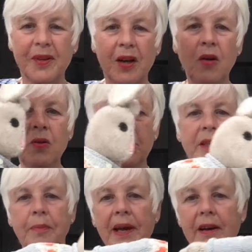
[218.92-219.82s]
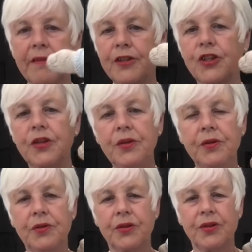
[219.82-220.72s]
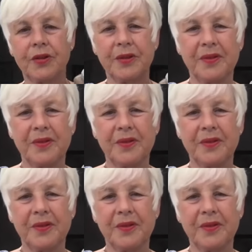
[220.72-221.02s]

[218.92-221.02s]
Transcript: along with a pair of shoes.